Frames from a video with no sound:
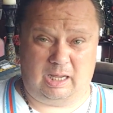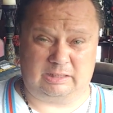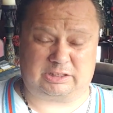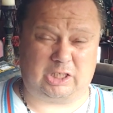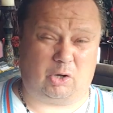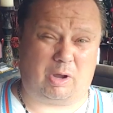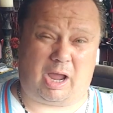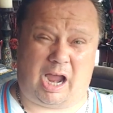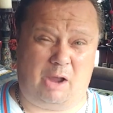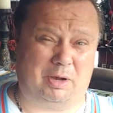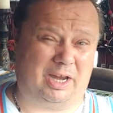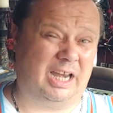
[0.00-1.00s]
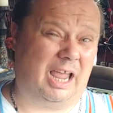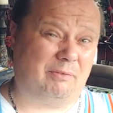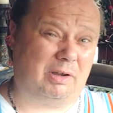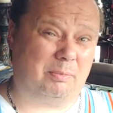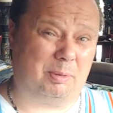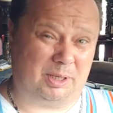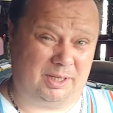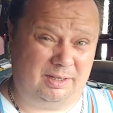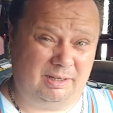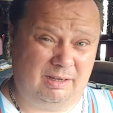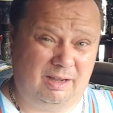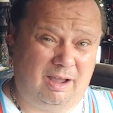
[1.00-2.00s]
And so I would
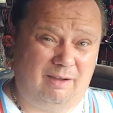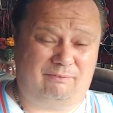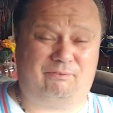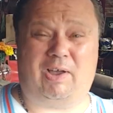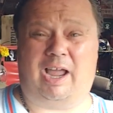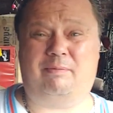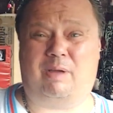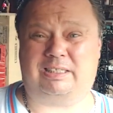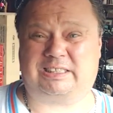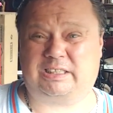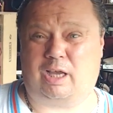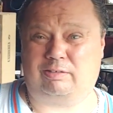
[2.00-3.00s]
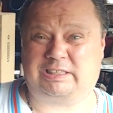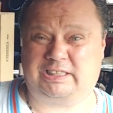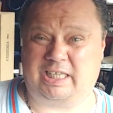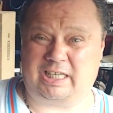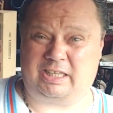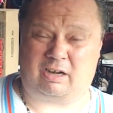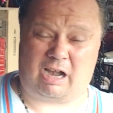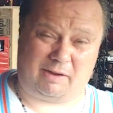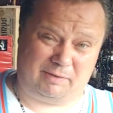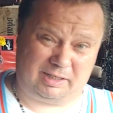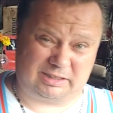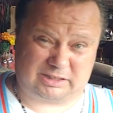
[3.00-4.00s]
inevitably find myself sitting there
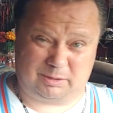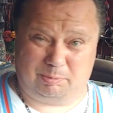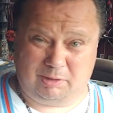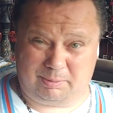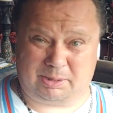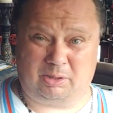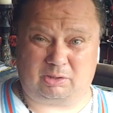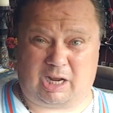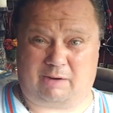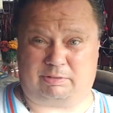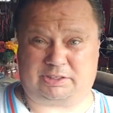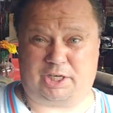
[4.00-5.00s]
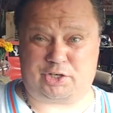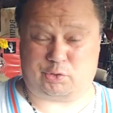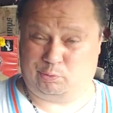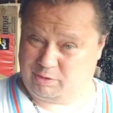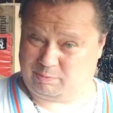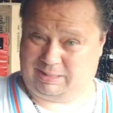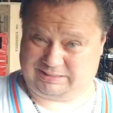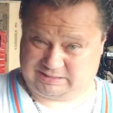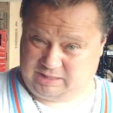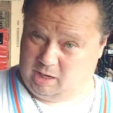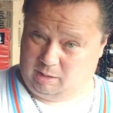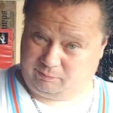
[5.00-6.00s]
having a subliminal conversation with
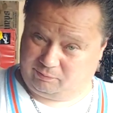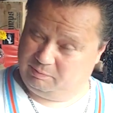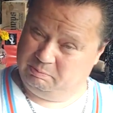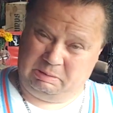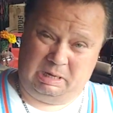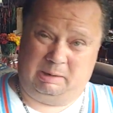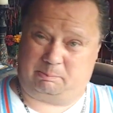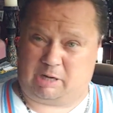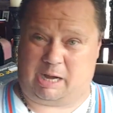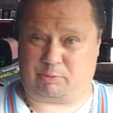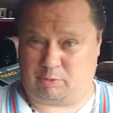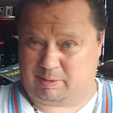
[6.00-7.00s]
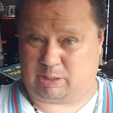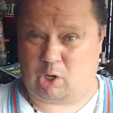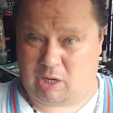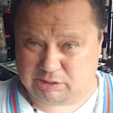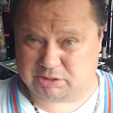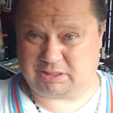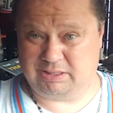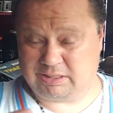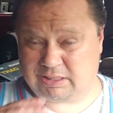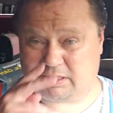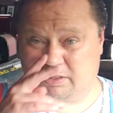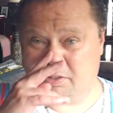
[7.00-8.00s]
myself, perhaps with my
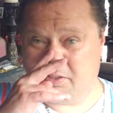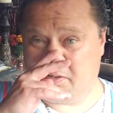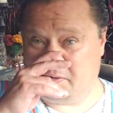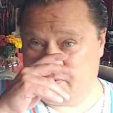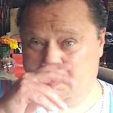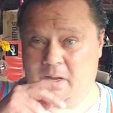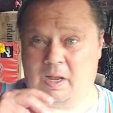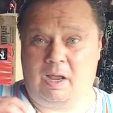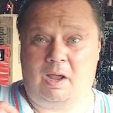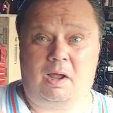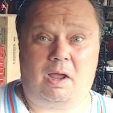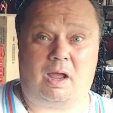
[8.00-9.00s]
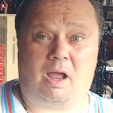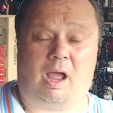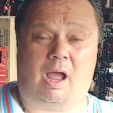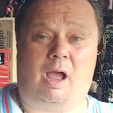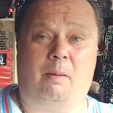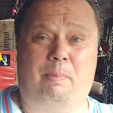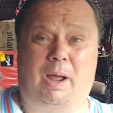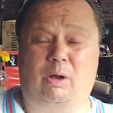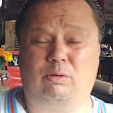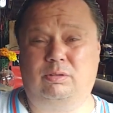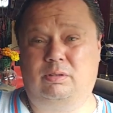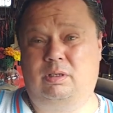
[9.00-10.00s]
consciousness,
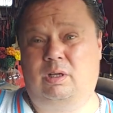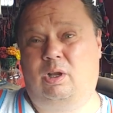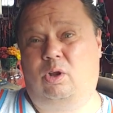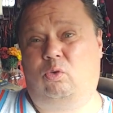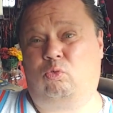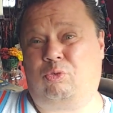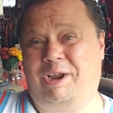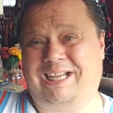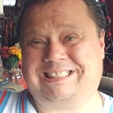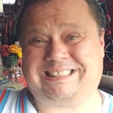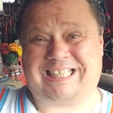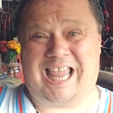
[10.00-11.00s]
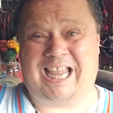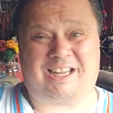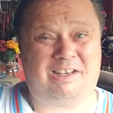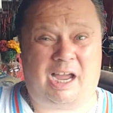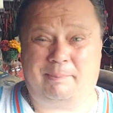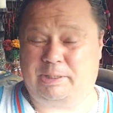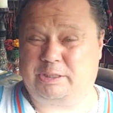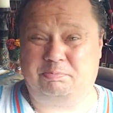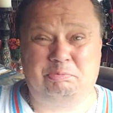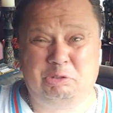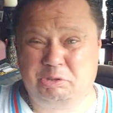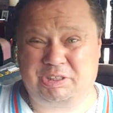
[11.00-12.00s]
about race,
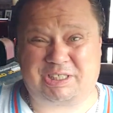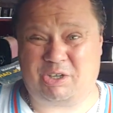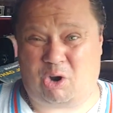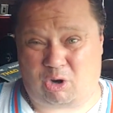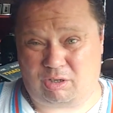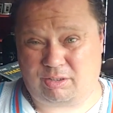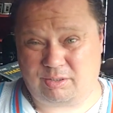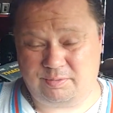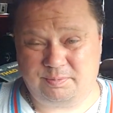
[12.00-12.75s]
economics, music, and art.